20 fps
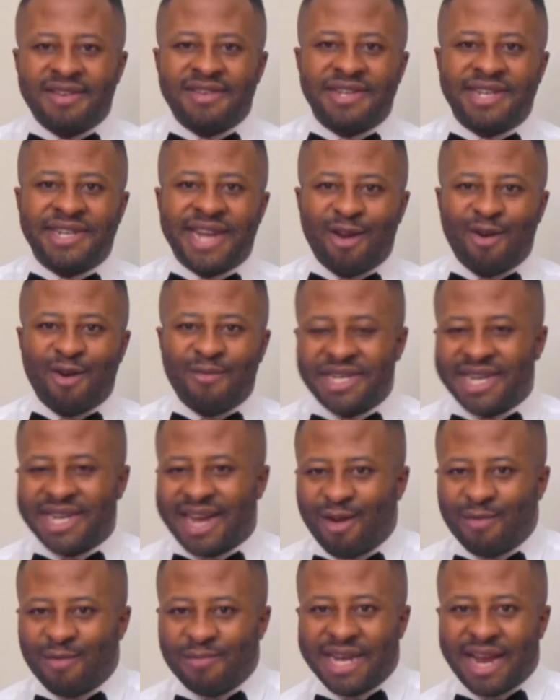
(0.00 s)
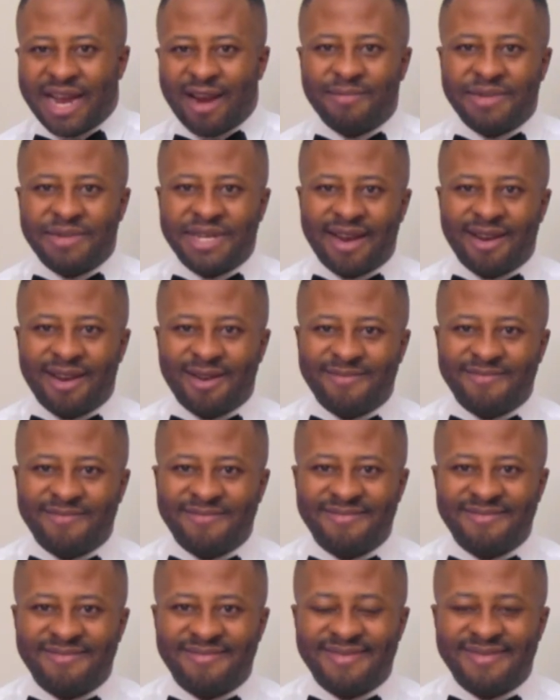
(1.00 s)
Shalom, shalom, shalom,
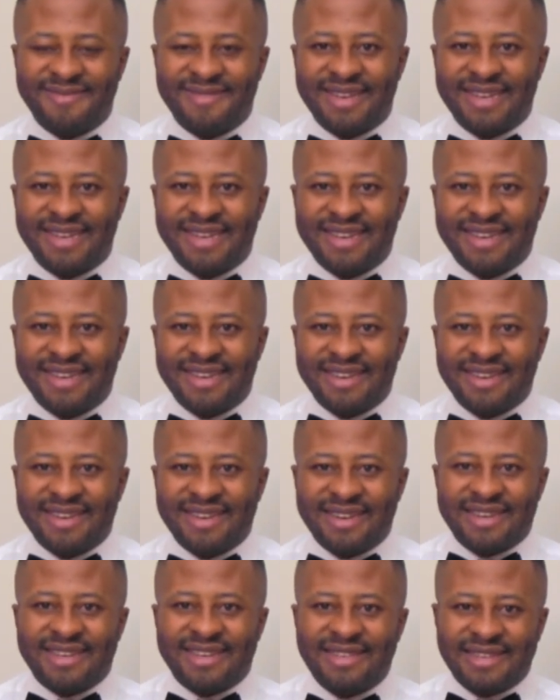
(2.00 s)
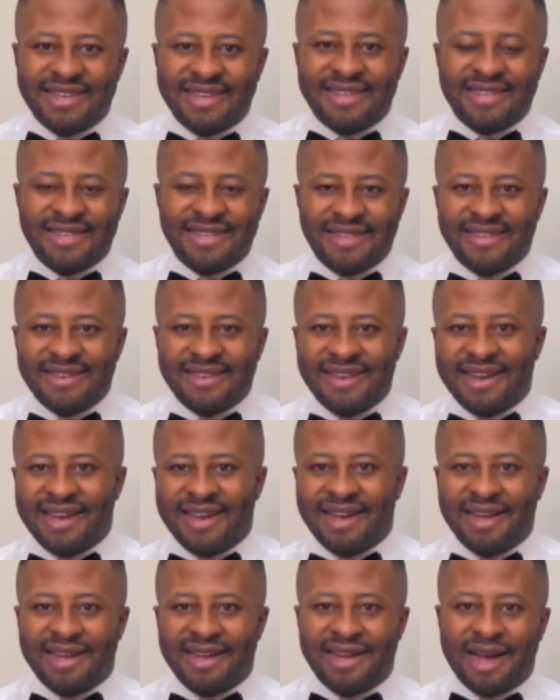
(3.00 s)
shalom. This is
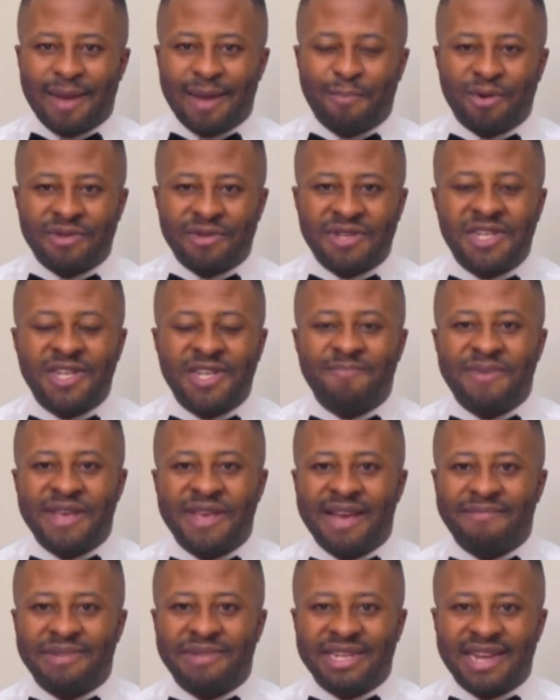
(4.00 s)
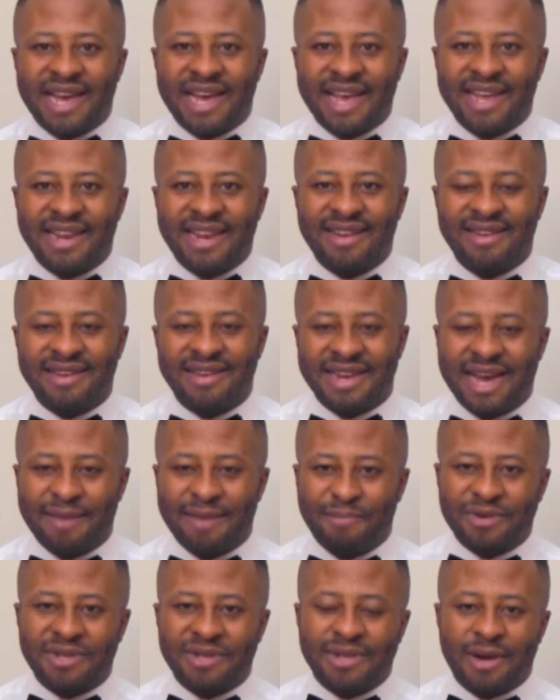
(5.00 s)
Apostle JP Dinayen, the
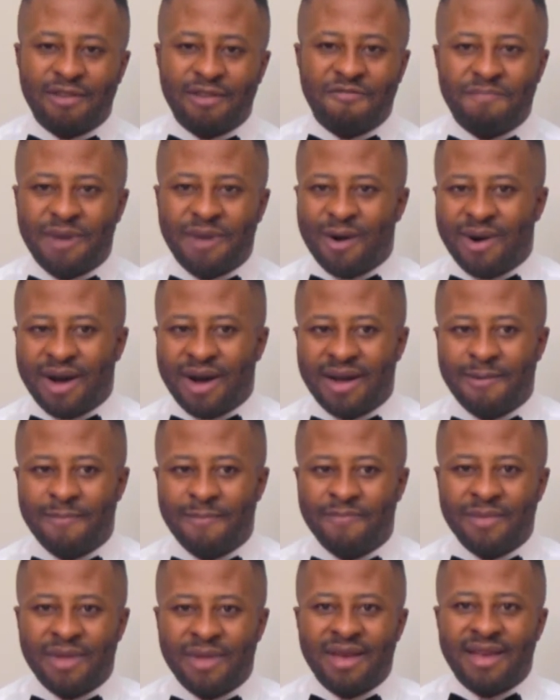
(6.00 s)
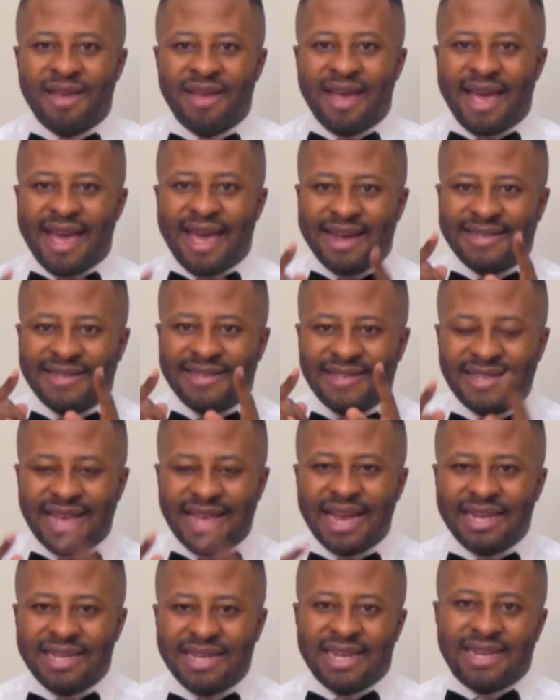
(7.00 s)
Apostle of Power,
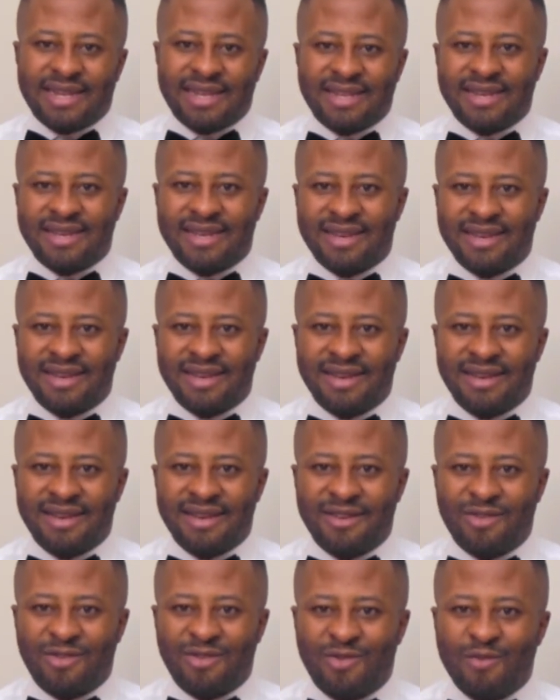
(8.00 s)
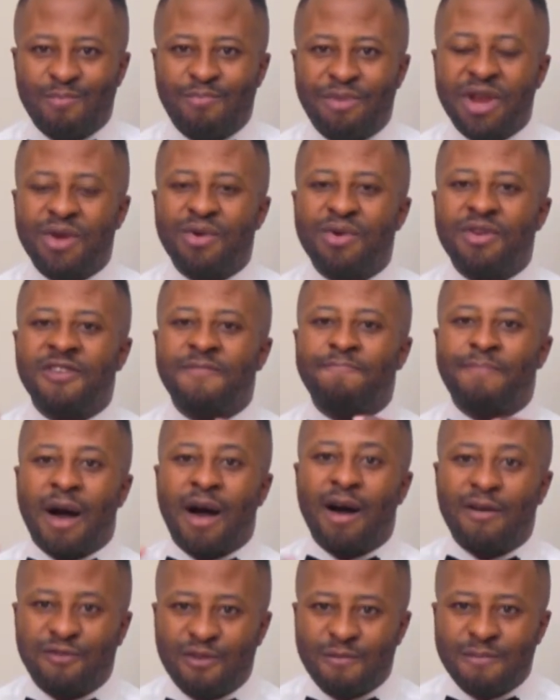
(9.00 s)
excited to bring you this
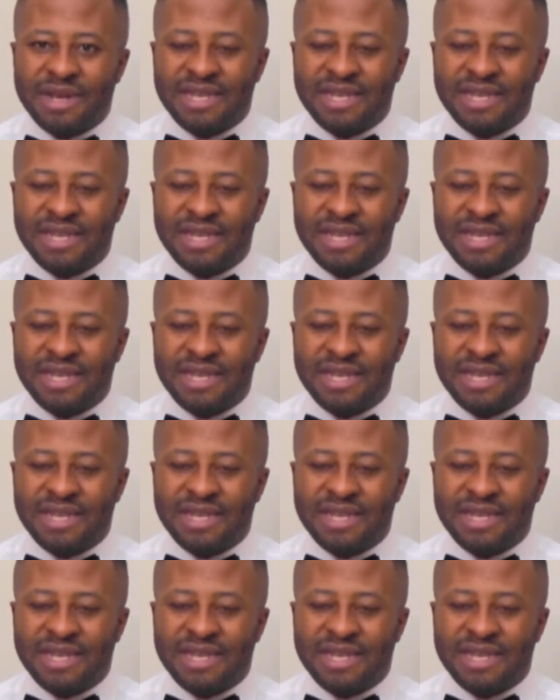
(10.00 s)
powerful